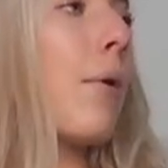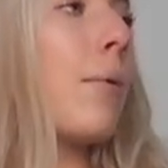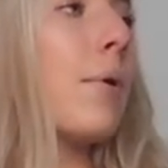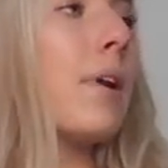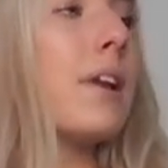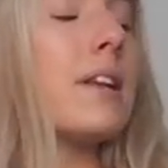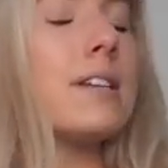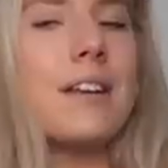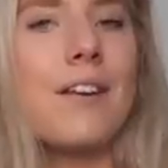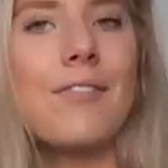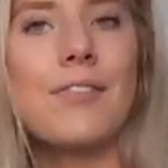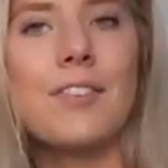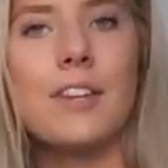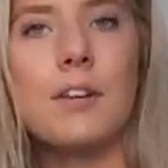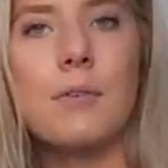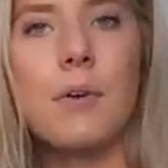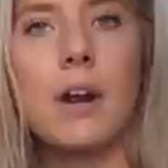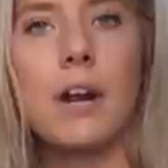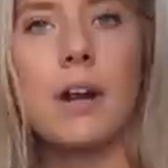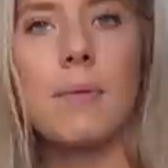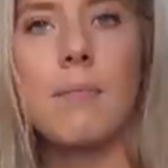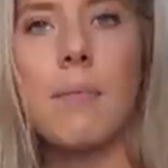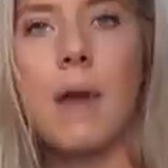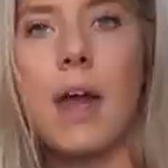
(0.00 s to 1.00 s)
would definitely
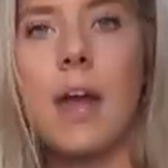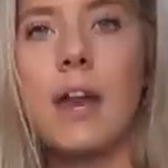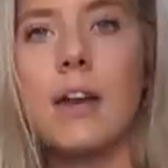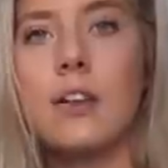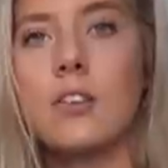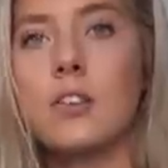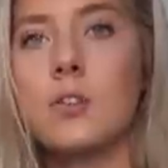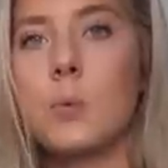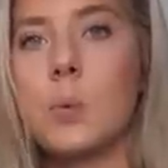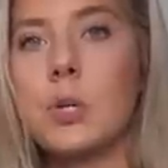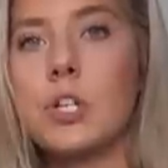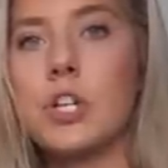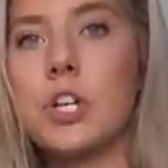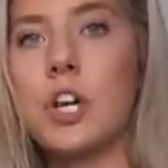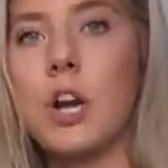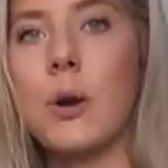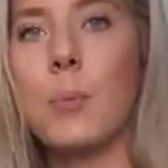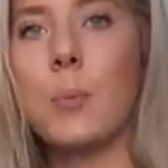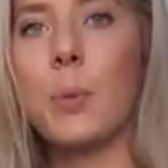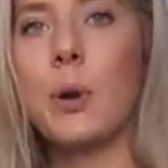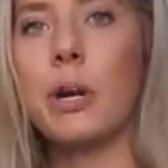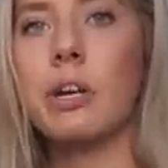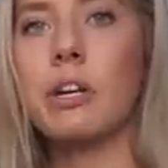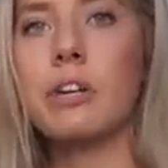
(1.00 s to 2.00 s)
recommend switching
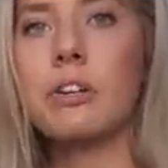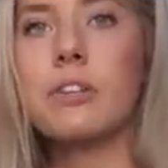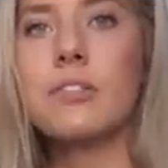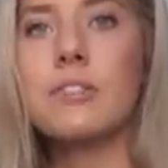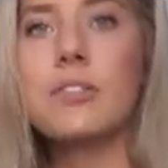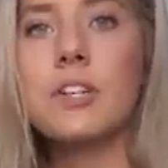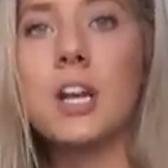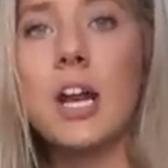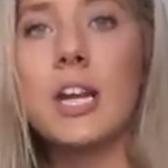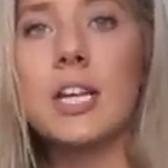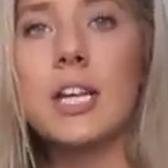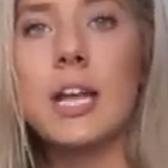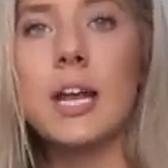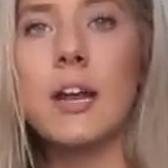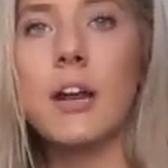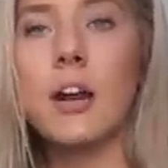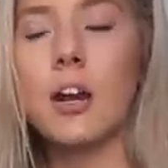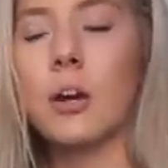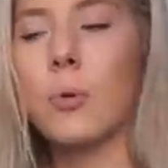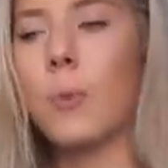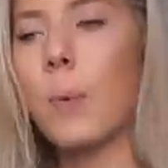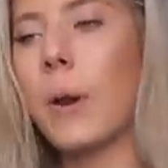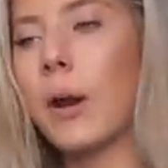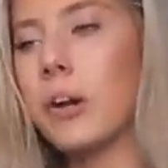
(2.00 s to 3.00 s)
up where you're
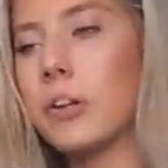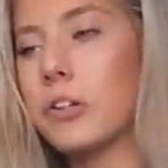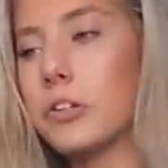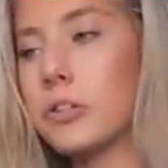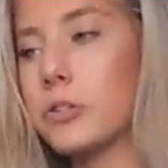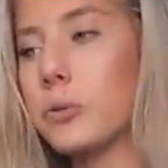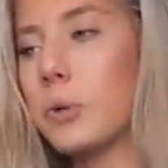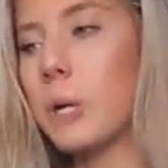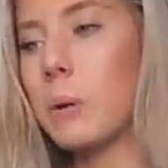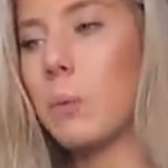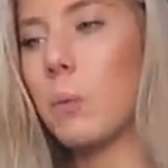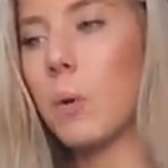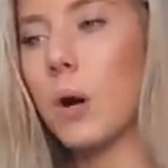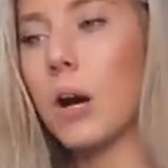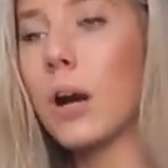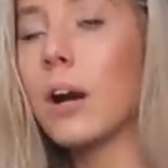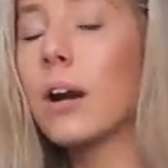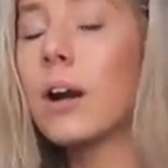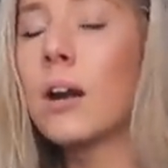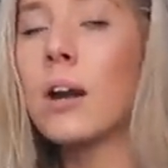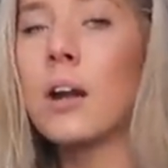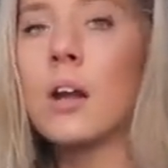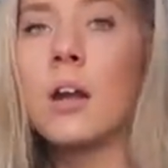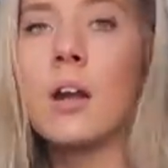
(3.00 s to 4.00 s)
studying or where you're doing
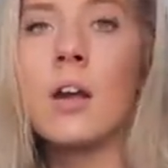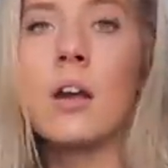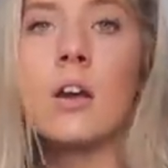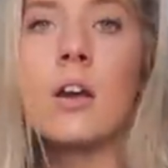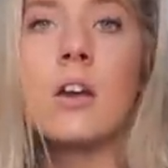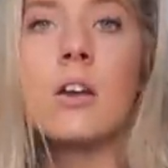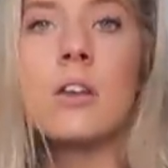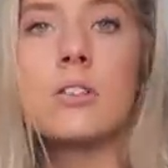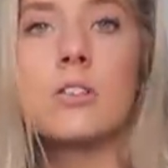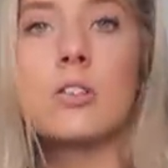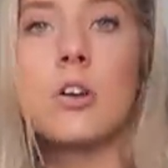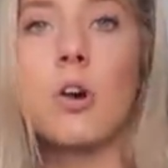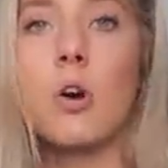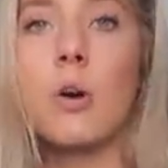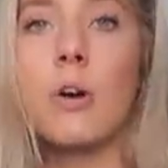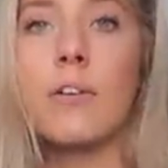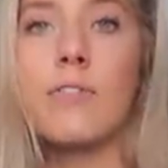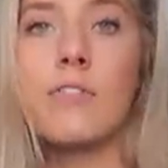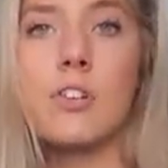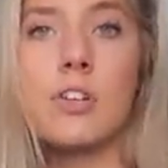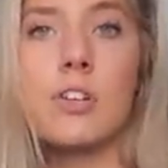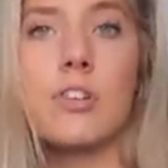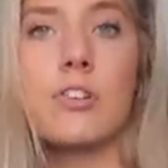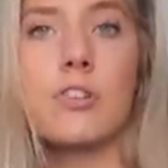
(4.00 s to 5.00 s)
work. So
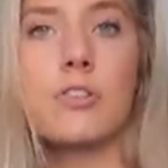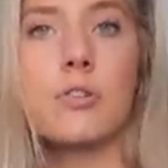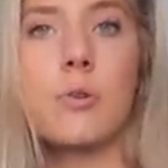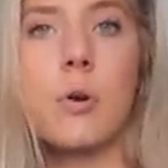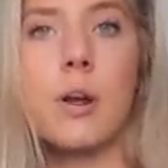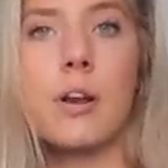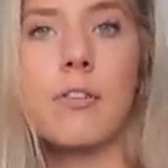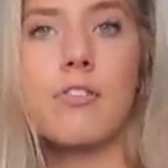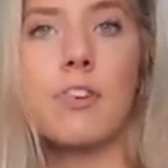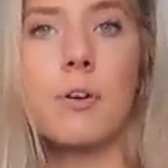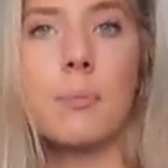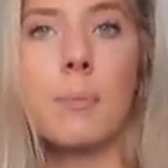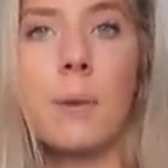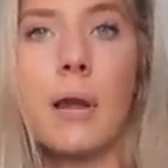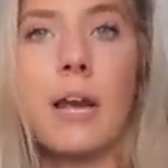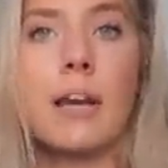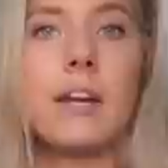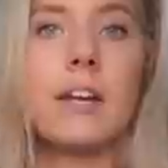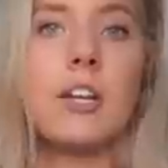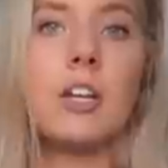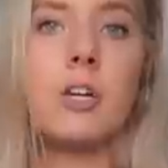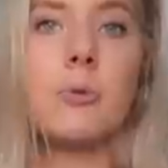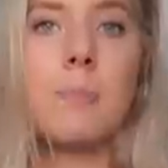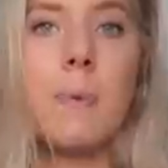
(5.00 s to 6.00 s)
if you're just going from
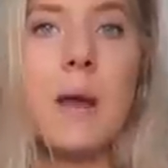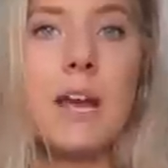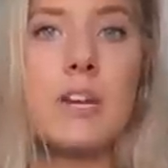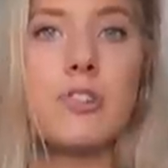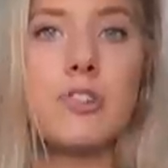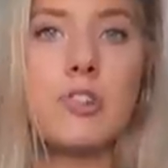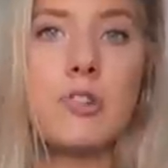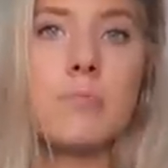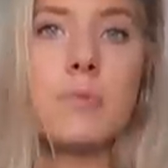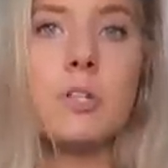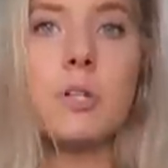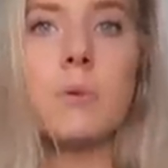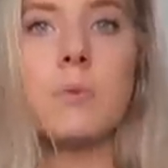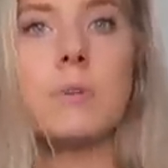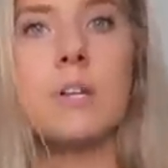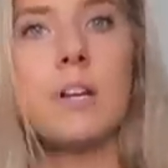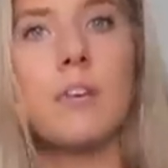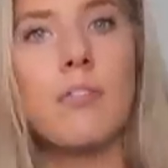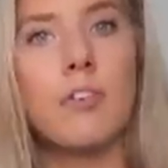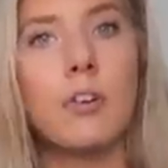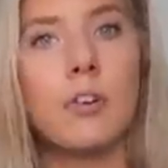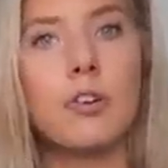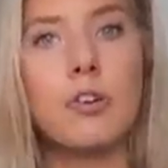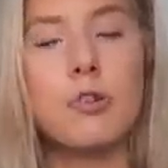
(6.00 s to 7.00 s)
like your bedroom to a
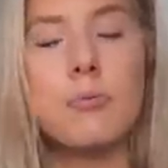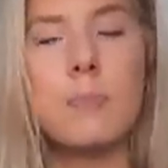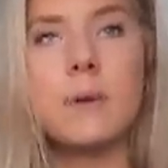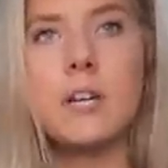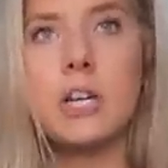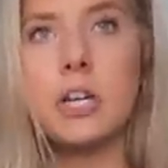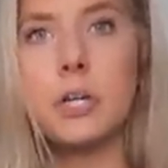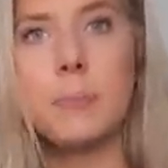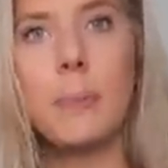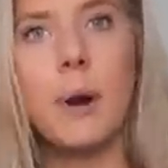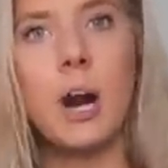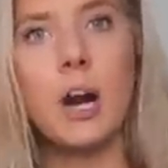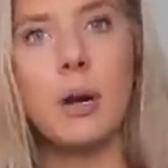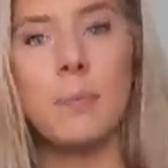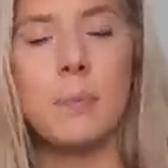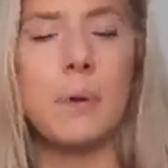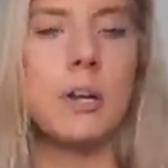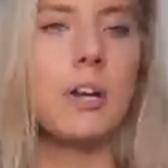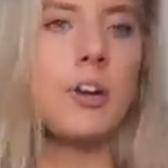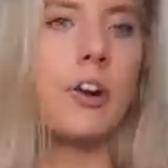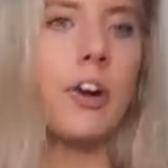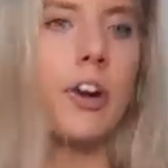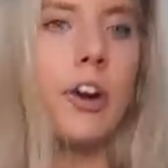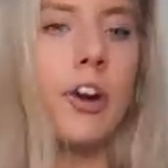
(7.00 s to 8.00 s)
different room in your
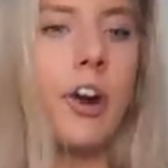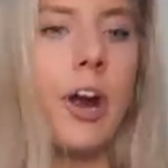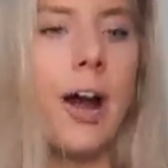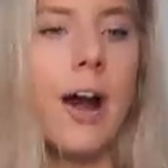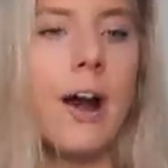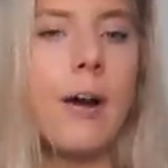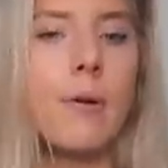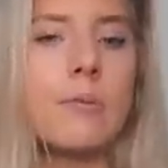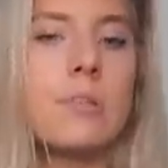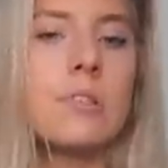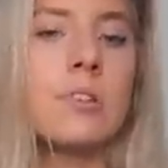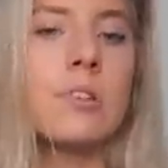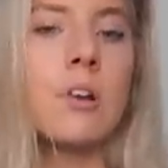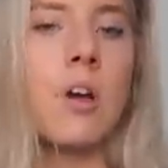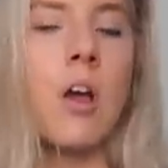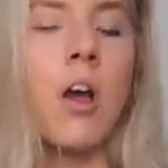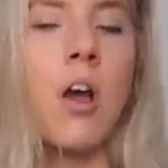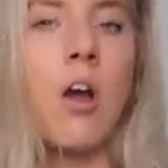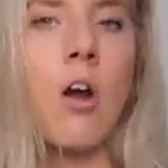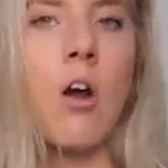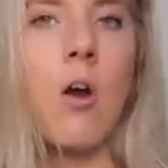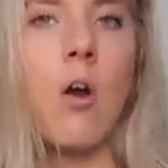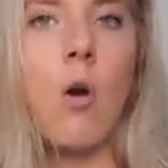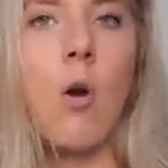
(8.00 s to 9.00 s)
apartment or your house,
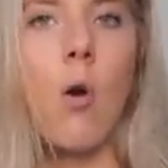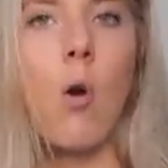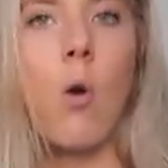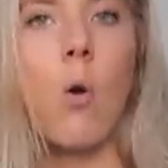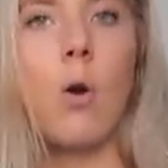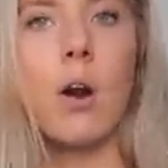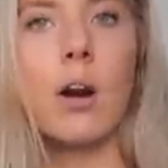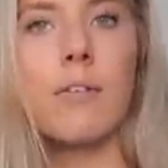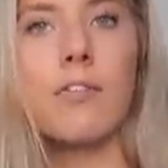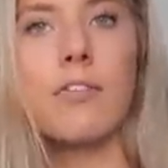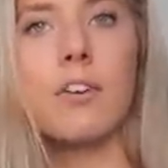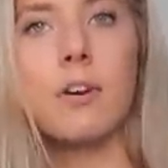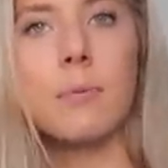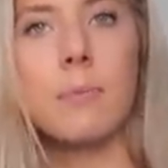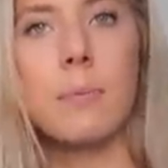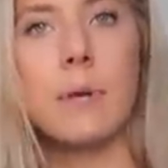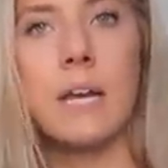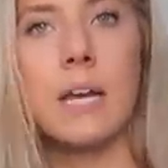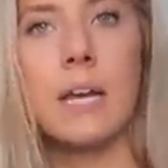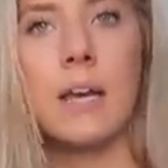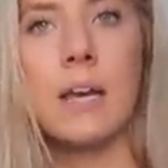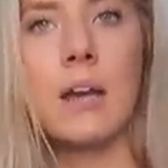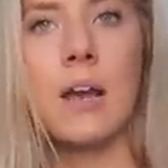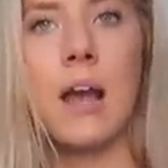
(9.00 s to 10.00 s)
or for
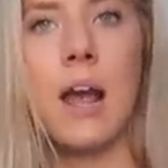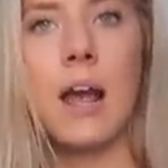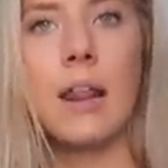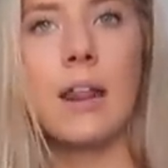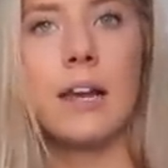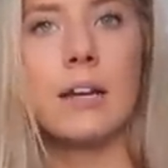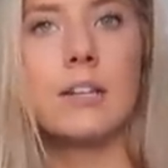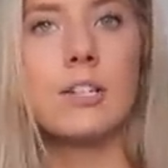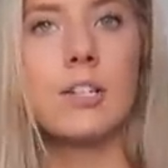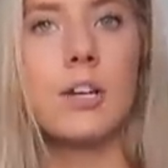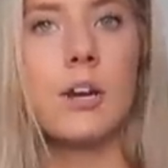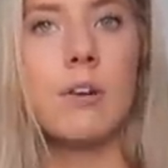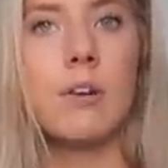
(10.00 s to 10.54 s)
me, I like to